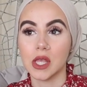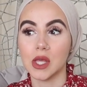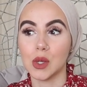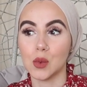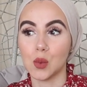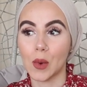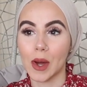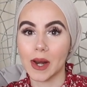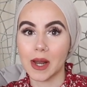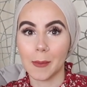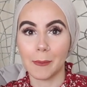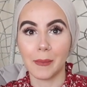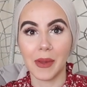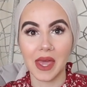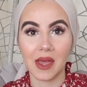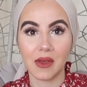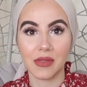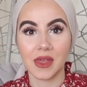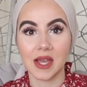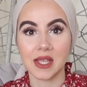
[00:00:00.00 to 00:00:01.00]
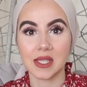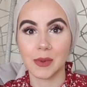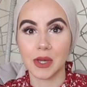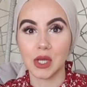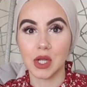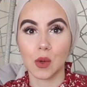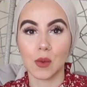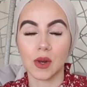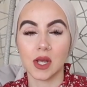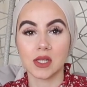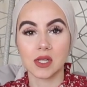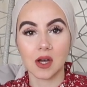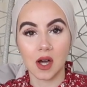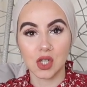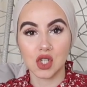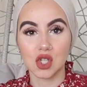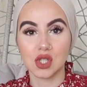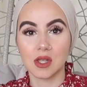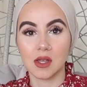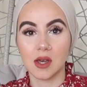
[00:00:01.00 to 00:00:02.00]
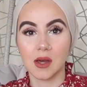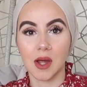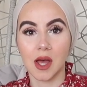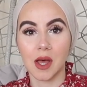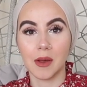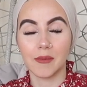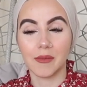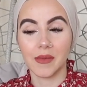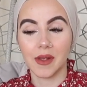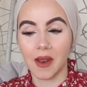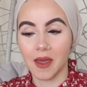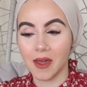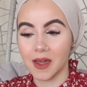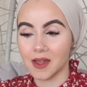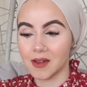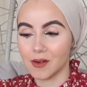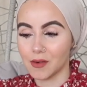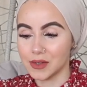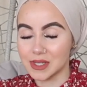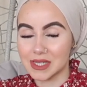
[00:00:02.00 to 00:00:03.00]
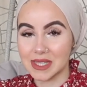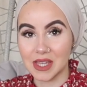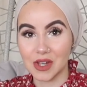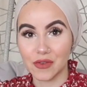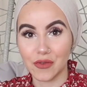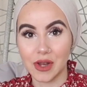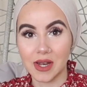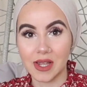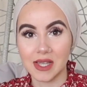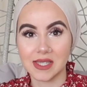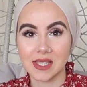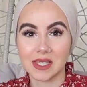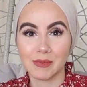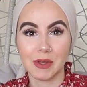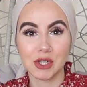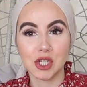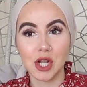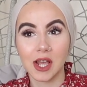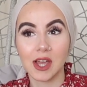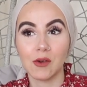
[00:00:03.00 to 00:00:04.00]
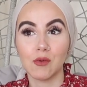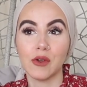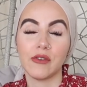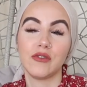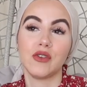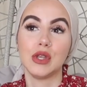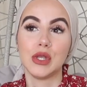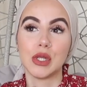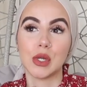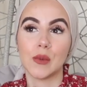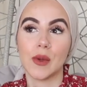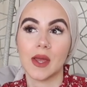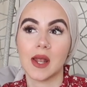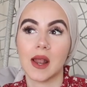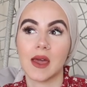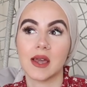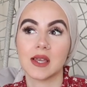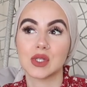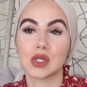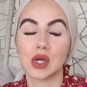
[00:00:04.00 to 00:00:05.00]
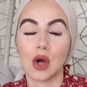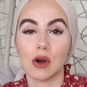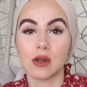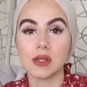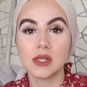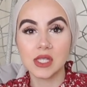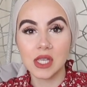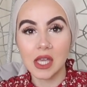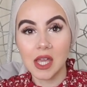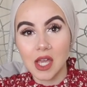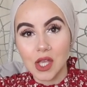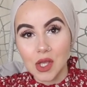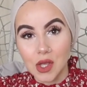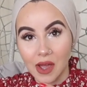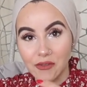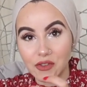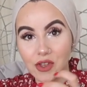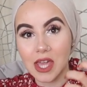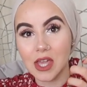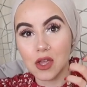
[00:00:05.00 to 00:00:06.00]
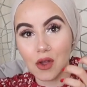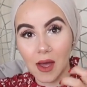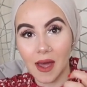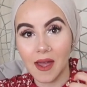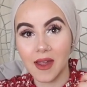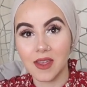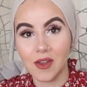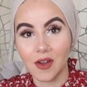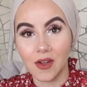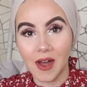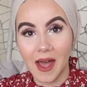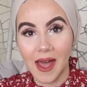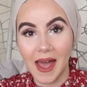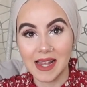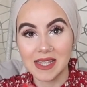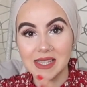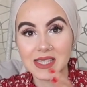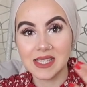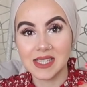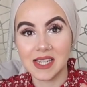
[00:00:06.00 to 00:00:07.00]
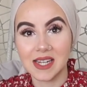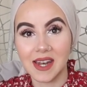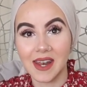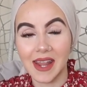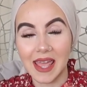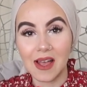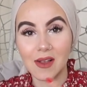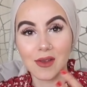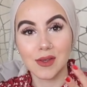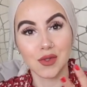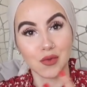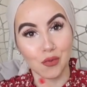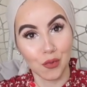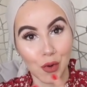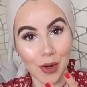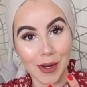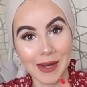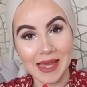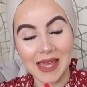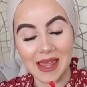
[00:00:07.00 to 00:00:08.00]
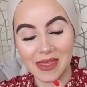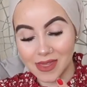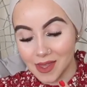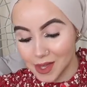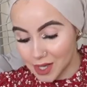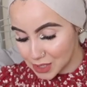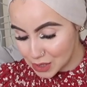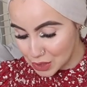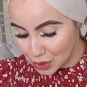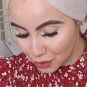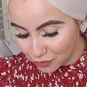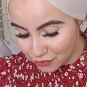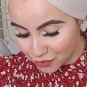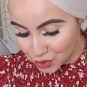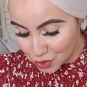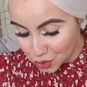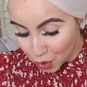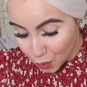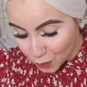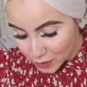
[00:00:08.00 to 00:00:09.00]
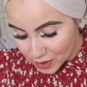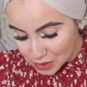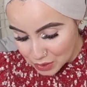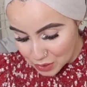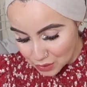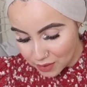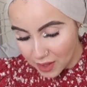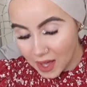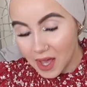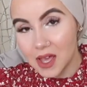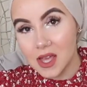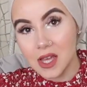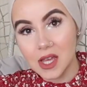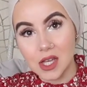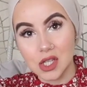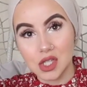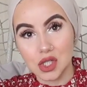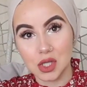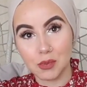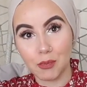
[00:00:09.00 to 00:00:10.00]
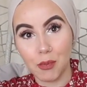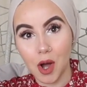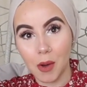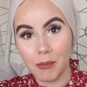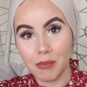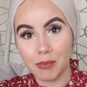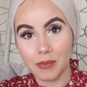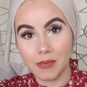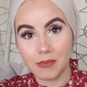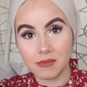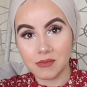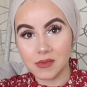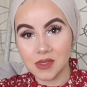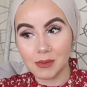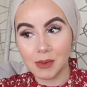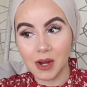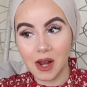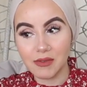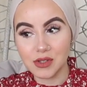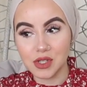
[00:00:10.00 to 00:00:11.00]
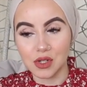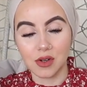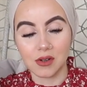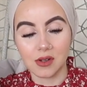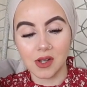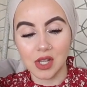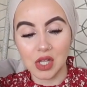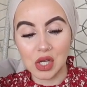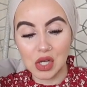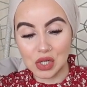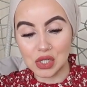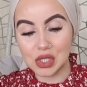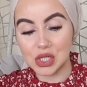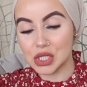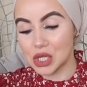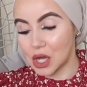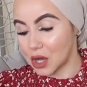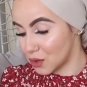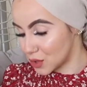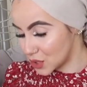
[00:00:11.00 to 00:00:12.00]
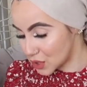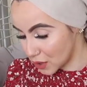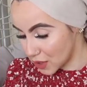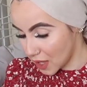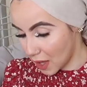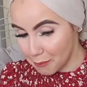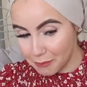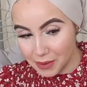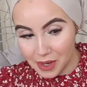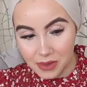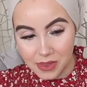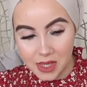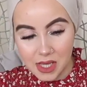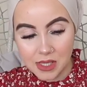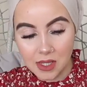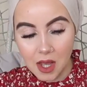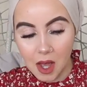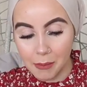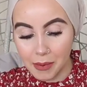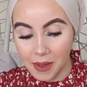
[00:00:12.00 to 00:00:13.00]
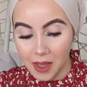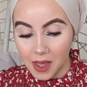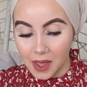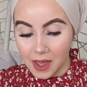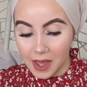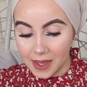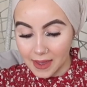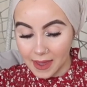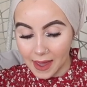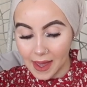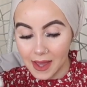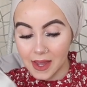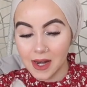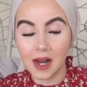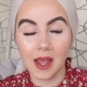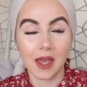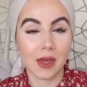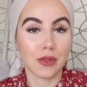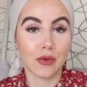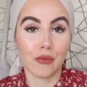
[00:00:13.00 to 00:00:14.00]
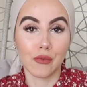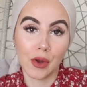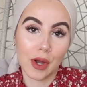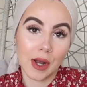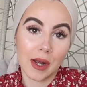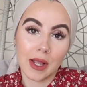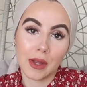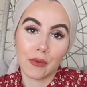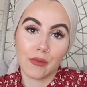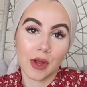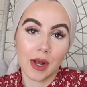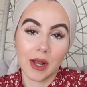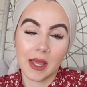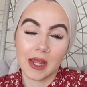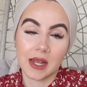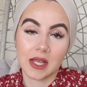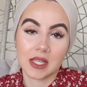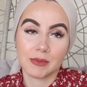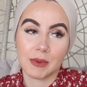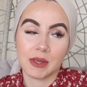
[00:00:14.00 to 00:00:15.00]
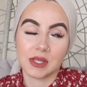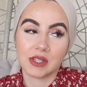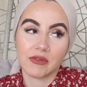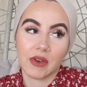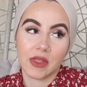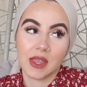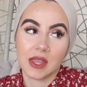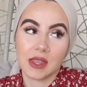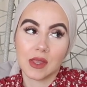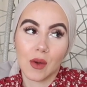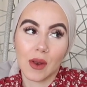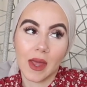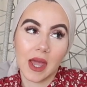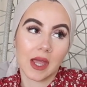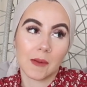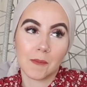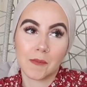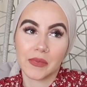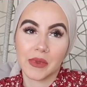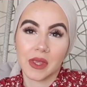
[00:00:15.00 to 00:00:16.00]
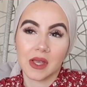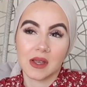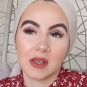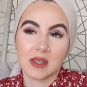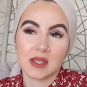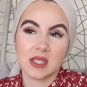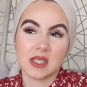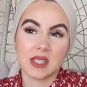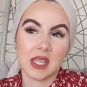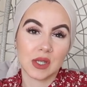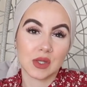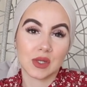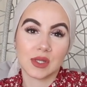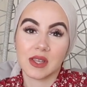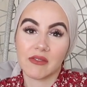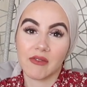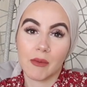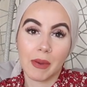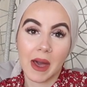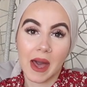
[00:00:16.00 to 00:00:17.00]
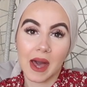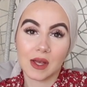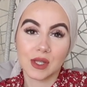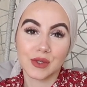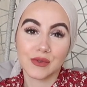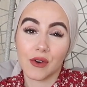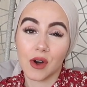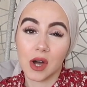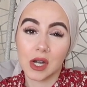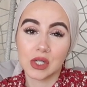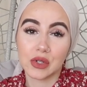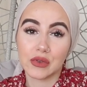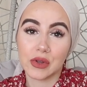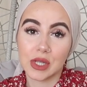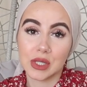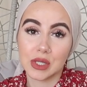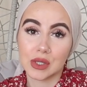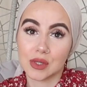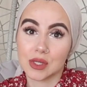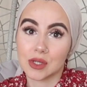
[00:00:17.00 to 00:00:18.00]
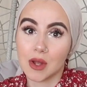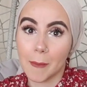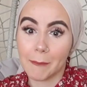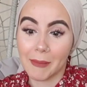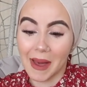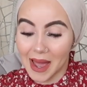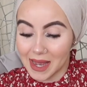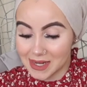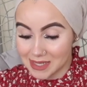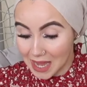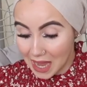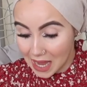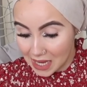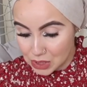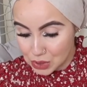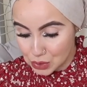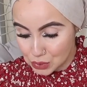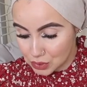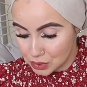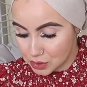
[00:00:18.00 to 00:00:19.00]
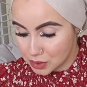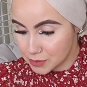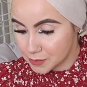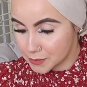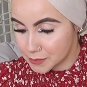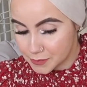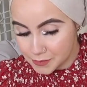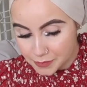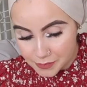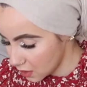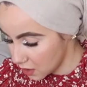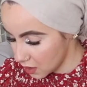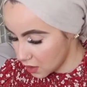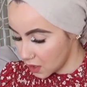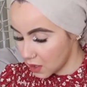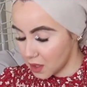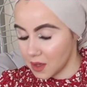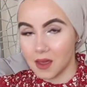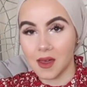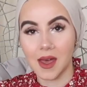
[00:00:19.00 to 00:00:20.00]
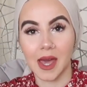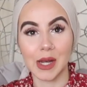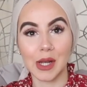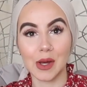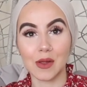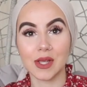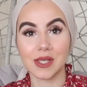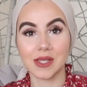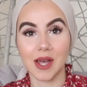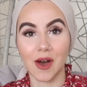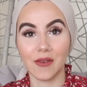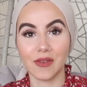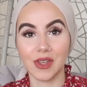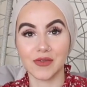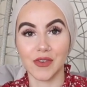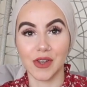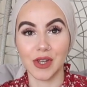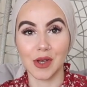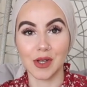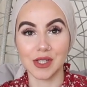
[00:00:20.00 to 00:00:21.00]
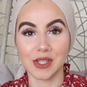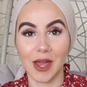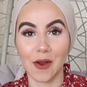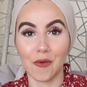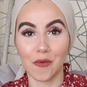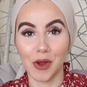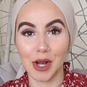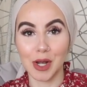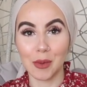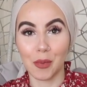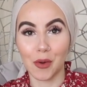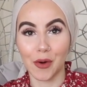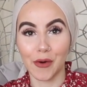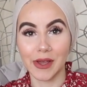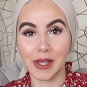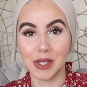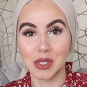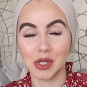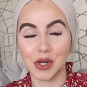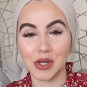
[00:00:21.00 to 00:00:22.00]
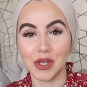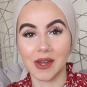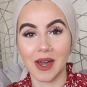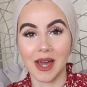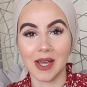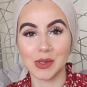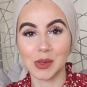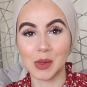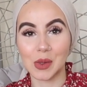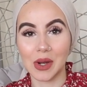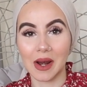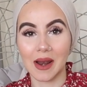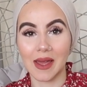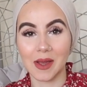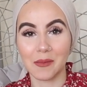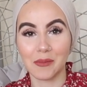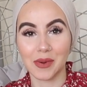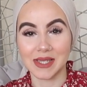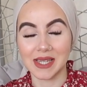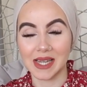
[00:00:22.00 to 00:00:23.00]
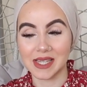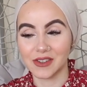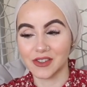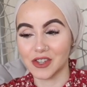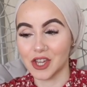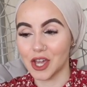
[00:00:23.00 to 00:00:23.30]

you want to bake things but you don't want to touch the like obviously the ingredients especially like if you're doing like scones you have to get your your hands and nails really in there so if you don't want to do that just pop some gloves on and you're good to go so yeah pick these up again like they're really really inexpensive i think they were like six or seven pounds 400 so it's not bad at all I know the start of this video is like really boring showing you guys all like protective